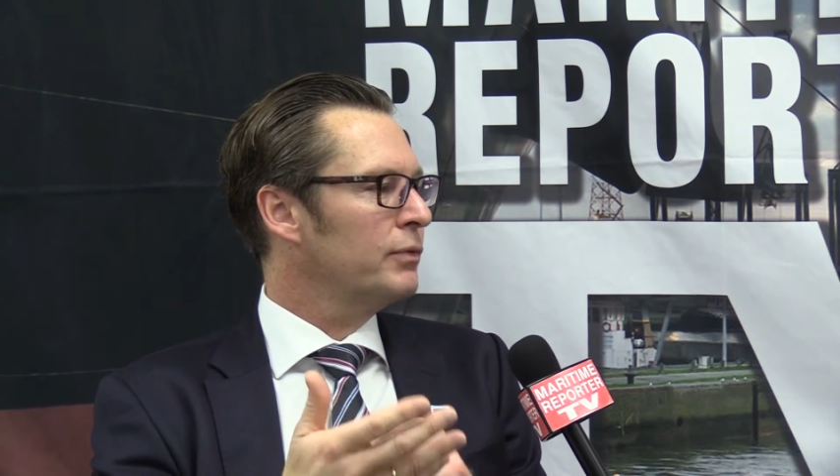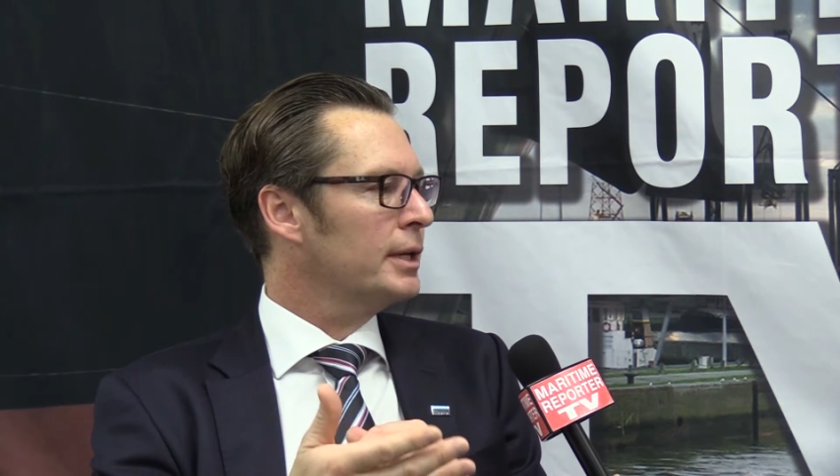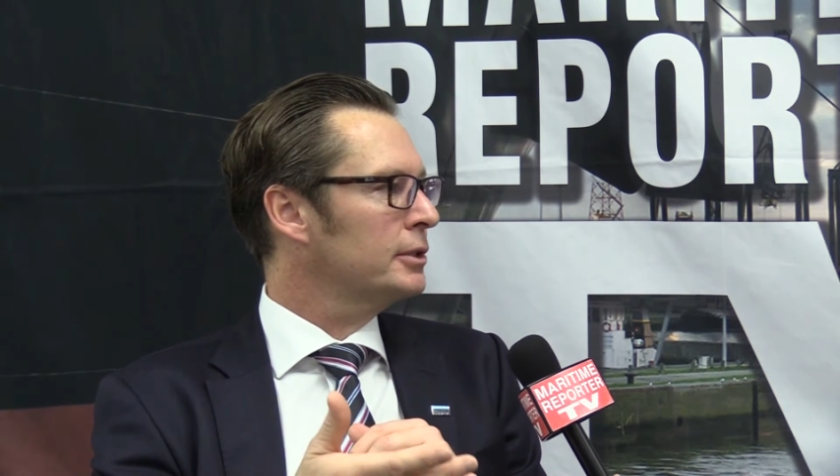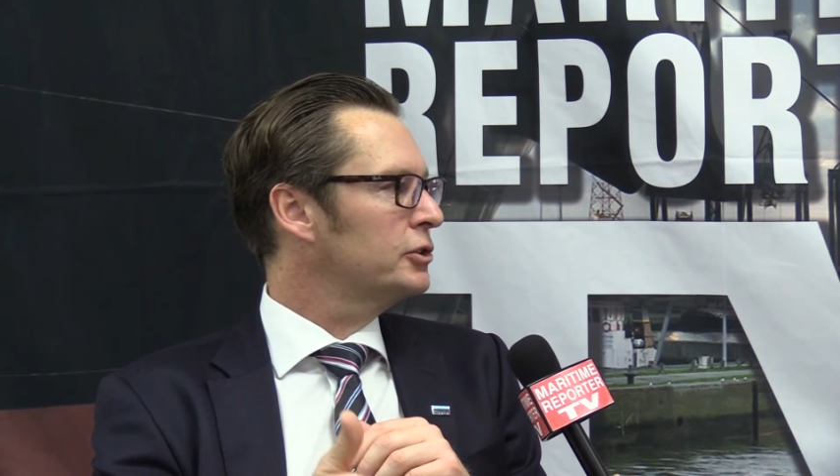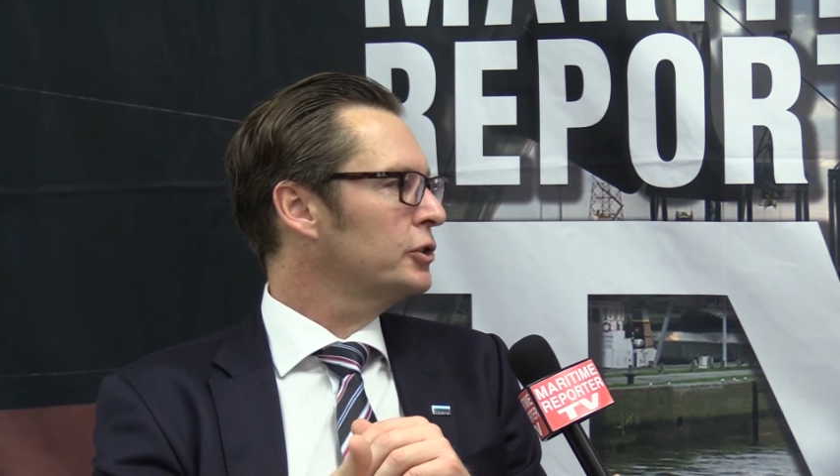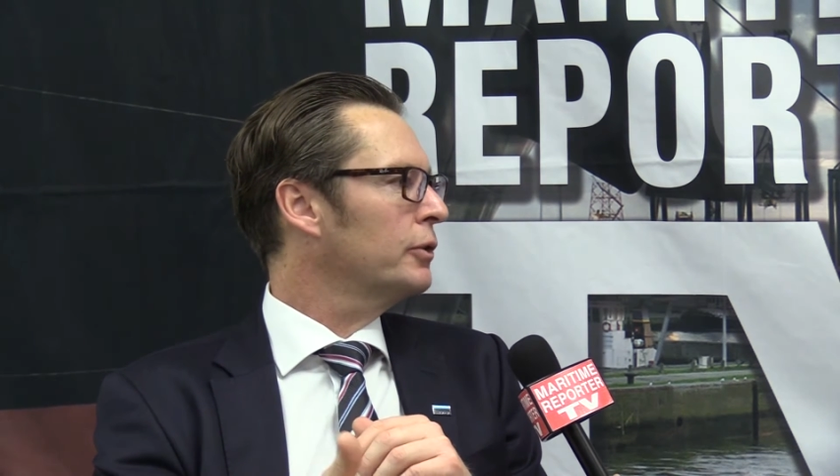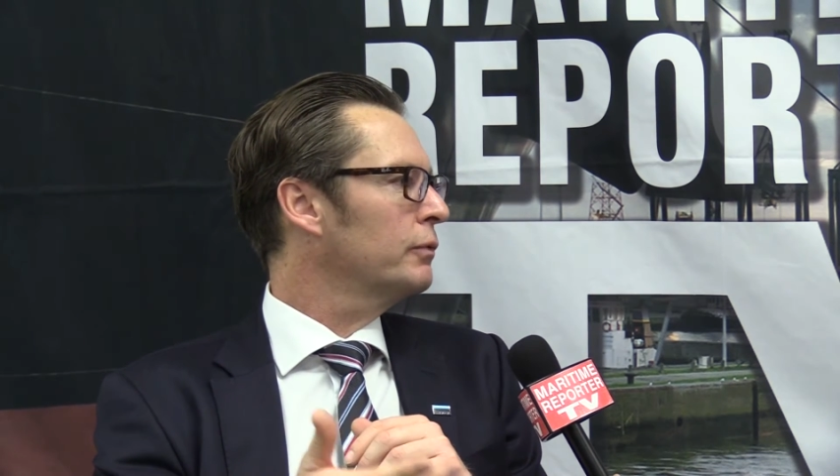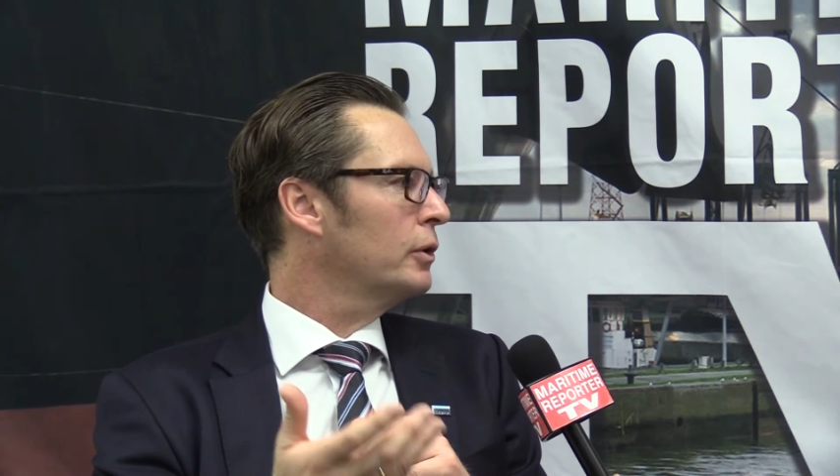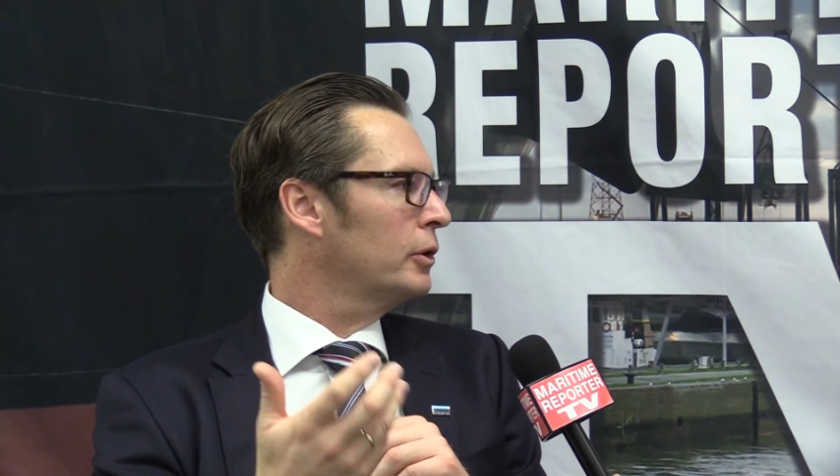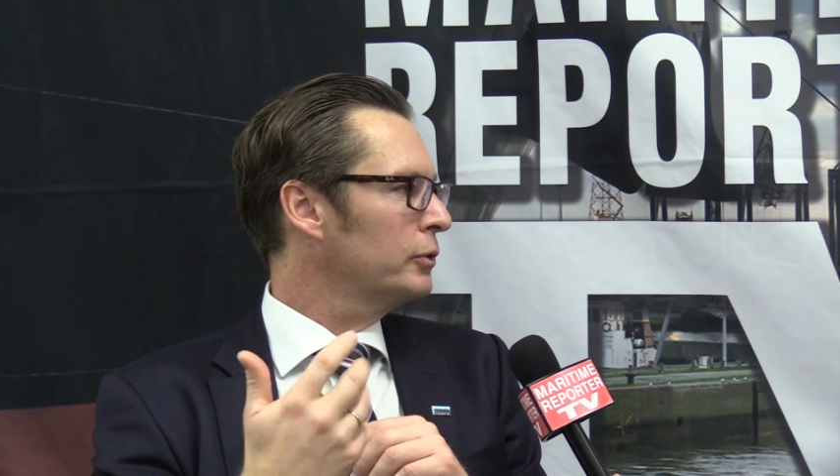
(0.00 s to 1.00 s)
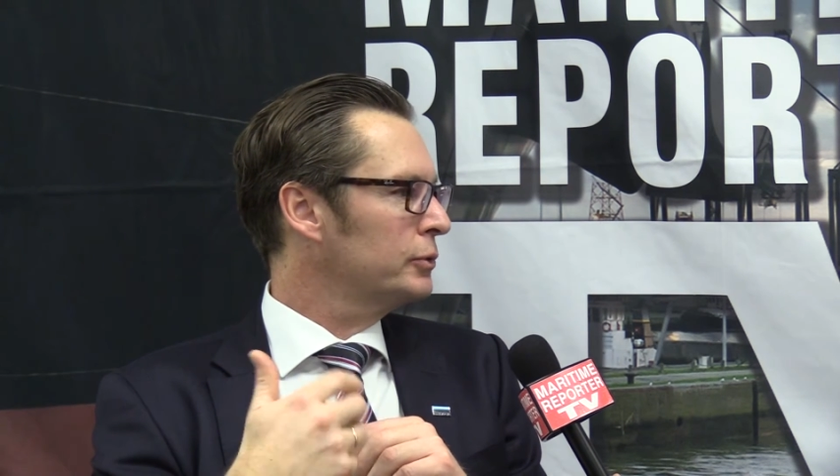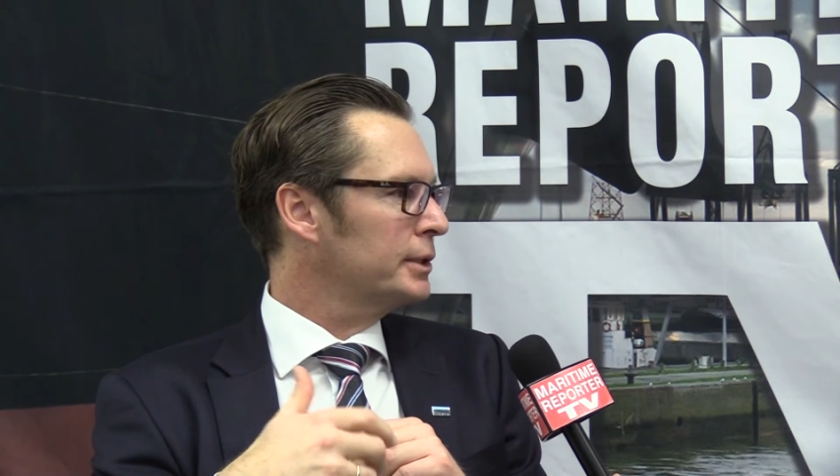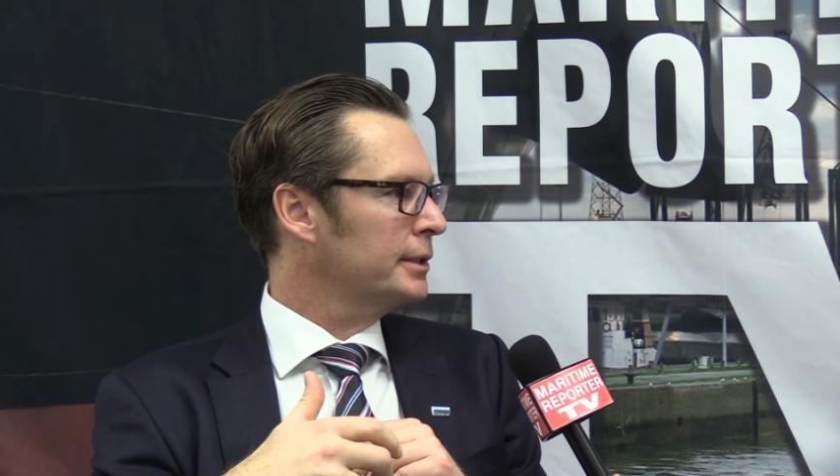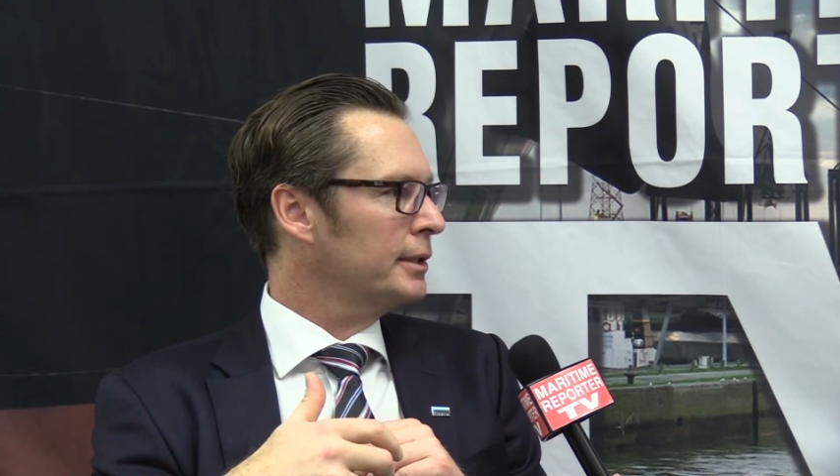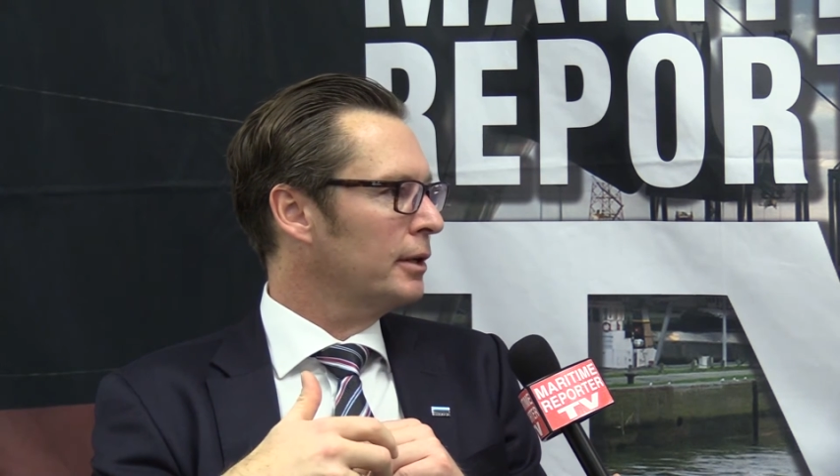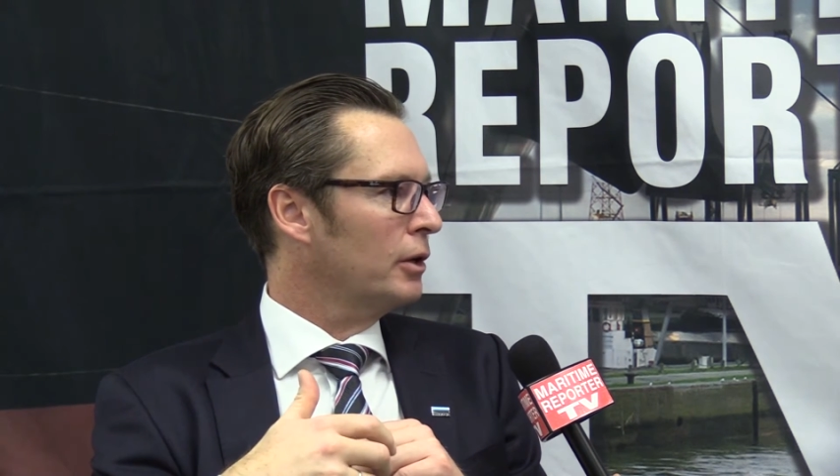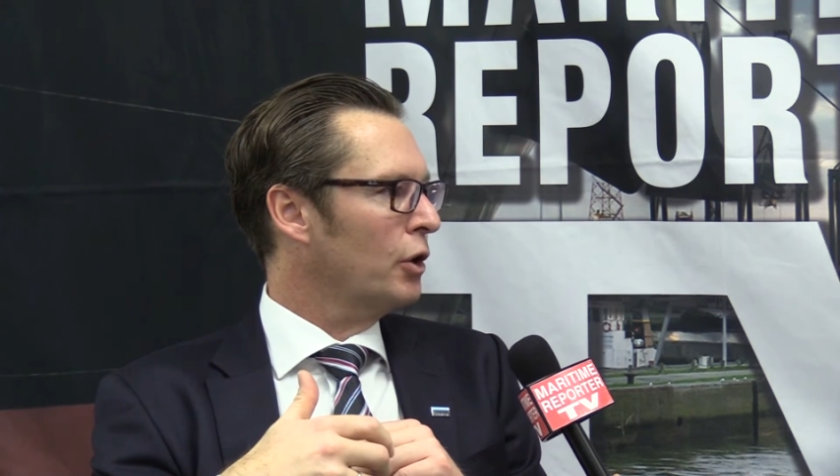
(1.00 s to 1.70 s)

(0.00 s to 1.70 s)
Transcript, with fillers: we are downloading